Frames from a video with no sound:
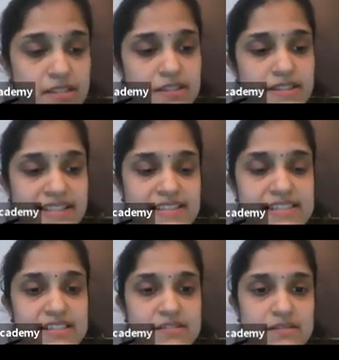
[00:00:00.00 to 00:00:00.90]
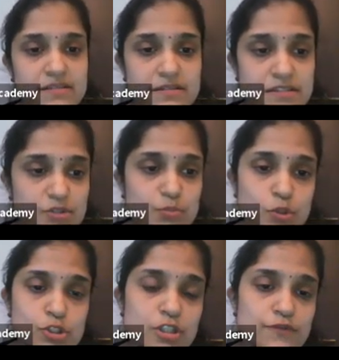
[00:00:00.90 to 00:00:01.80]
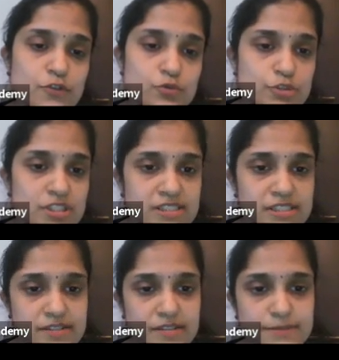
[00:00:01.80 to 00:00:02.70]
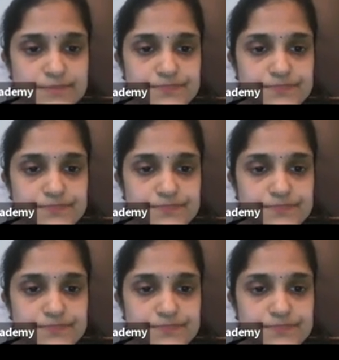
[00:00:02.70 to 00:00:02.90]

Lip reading: lease, disposal of goods, etc.